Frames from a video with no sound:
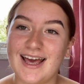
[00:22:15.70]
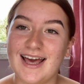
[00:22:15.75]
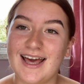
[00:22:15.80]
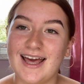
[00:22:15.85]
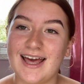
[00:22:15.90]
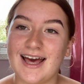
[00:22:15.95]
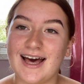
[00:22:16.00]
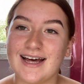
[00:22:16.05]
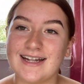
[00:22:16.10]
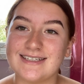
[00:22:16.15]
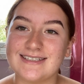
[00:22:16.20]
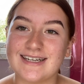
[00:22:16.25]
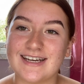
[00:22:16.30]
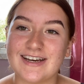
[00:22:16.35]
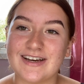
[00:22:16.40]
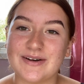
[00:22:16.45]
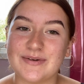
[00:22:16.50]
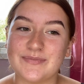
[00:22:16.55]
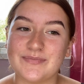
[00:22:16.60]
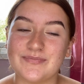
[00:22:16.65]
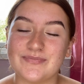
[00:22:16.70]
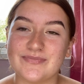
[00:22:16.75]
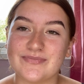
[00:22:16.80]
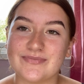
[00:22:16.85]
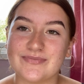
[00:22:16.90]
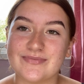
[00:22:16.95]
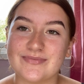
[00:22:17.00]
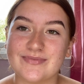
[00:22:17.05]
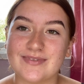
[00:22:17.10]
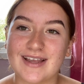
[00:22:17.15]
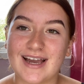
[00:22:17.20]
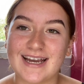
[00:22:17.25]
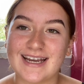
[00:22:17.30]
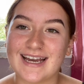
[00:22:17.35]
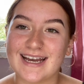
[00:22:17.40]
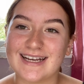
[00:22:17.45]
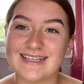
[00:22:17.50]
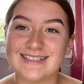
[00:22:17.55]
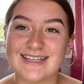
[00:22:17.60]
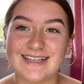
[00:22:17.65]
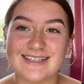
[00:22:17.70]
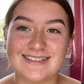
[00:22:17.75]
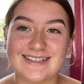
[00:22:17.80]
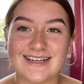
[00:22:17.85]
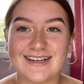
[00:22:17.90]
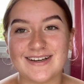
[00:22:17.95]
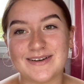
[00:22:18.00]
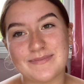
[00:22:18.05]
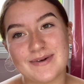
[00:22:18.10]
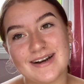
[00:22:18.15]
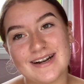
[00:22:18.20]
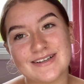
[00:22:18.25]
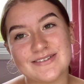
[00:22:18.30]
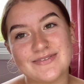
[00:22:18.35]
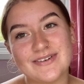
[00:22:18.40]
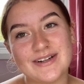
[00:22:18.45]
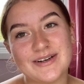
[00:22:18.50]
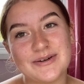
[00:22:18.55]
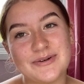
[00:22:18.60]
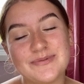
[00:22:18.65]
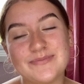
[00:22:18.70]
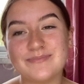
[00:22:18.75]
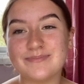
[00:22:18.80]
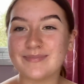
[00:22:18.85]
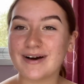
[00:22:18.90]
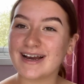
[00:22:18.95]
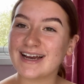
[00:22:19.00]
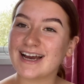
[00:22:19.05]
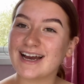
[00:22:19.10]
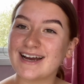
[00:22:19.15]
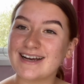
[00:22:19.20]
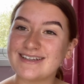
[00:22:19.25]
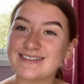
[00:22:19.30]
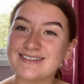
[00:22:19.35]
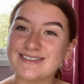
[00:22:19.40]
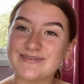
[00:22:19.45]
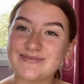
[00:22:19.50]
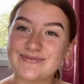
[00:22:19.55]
and I guess I'll see you in my next video. Bye guys.